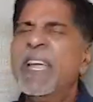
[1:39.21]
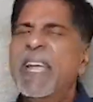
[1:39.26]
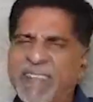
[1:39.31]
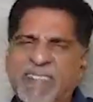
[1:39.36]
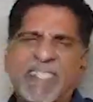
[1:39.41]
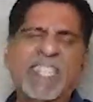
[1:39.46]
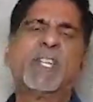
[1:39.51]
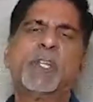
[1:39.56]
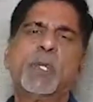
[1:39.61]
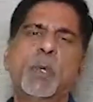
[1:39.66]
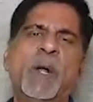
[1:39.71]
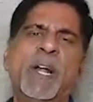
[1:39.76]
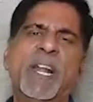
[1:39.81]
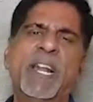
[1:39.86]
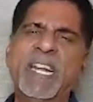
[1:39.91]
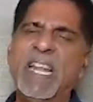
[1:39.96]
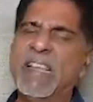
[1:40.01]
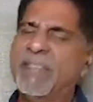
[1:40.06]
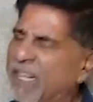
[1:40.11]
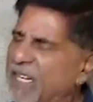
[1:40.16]
He said two
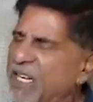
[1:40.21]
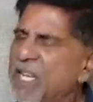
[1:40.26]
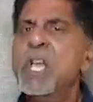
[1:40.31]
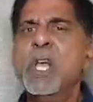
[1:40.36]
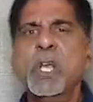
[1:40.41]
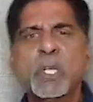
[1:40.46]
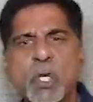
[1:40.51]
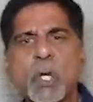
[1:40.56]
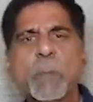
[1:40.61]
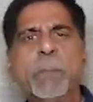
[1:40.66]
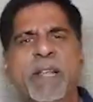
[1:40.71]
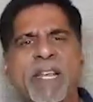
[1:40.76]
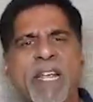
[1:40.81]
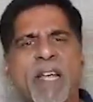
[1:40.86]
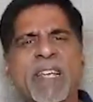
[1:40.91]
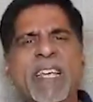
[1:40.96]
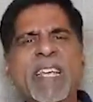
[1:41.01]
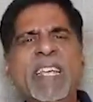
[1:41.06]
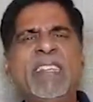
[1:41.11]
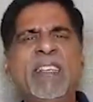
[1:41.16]
hundred eleven should be
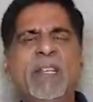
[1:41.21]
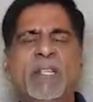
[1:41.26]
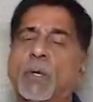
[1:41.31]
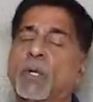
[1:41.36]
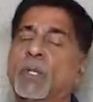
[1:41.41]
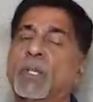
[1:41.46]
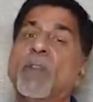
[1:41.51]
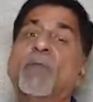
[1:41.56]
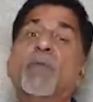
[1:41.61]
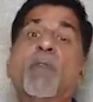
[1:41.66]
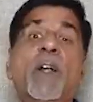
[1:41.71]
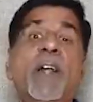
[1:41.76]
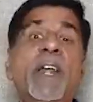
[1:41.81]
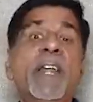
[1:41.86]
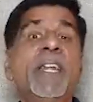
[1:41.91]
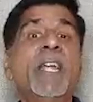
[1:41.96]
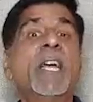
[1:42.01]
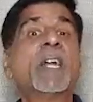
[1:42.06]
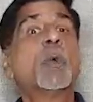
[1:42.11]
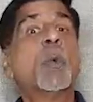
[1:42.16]
an easy total for
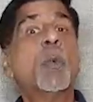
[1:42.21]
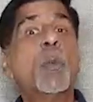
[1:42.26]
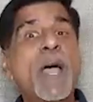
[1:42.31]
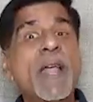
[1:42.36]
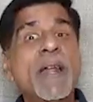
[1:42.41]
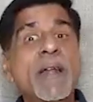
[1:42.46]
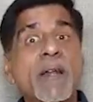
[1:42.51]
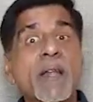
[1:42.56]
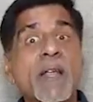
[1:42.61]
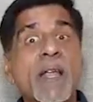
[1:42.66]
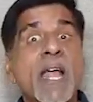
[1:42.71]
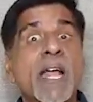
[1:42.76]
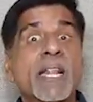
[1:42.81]
India to win.